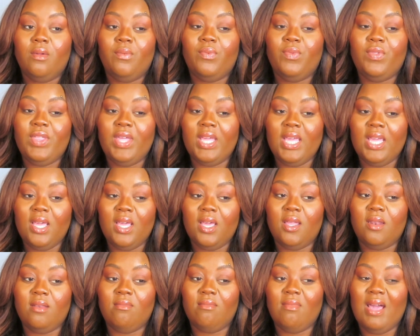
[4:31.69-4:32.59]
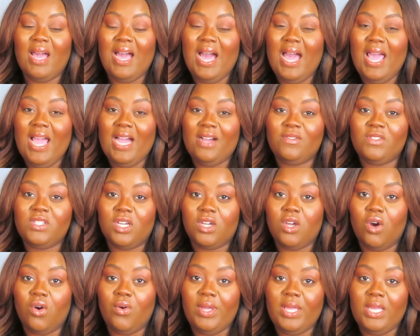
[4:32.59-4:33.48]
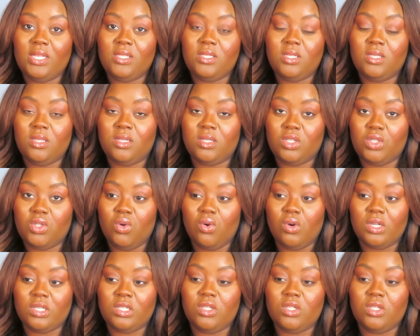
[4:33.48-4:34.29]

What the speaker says: then I have to go into the store.